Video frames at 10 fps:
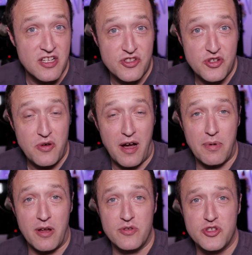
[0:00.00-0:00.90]
to
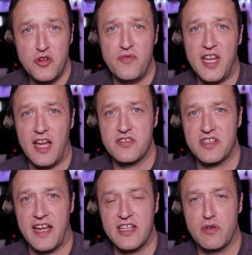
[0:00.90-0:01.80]
upload two videos
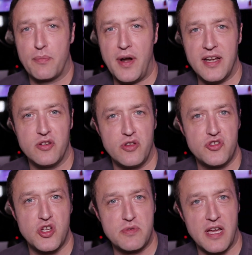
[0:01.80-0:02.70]
a day to a brand new
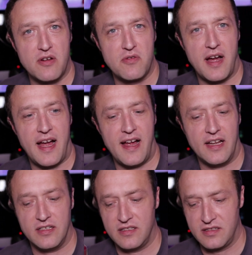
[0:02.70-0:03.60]
YouTube channel
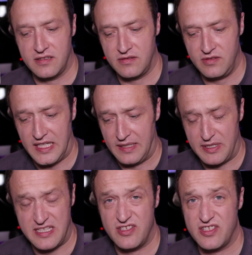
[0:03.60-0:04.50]
and yeah,
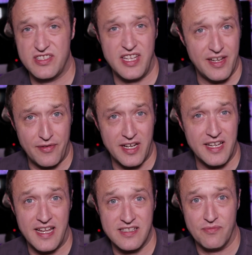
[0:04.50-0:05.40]
basically just see if I
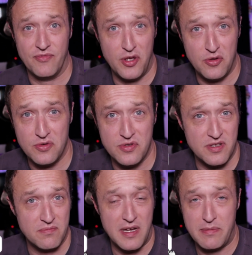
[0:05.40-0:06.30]
could get some views
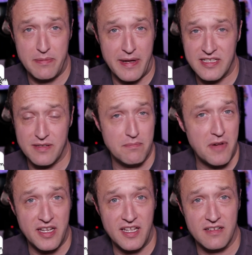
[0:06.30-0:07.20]
and maybe make some
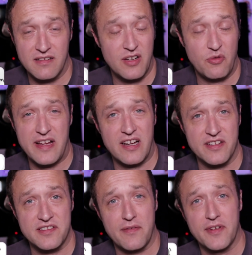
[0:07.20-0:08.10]
money and, and all that
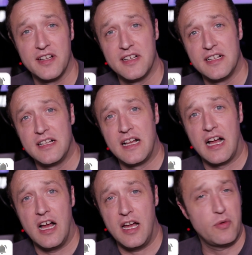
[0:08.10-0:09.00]
kind of stuff.
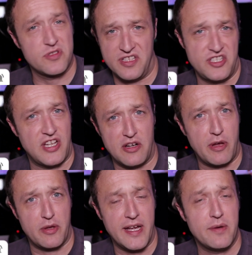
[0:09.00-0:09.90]
Uh, it wasn't this channel,
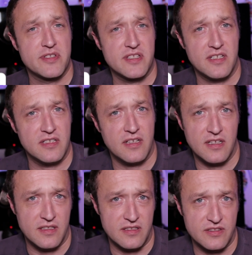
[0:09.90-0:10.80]
by the way, it was
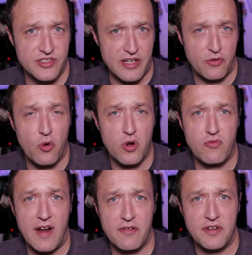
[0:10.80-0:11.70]
a, a channel all
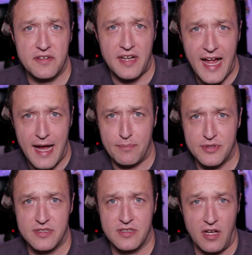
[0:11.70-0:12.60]
around apps,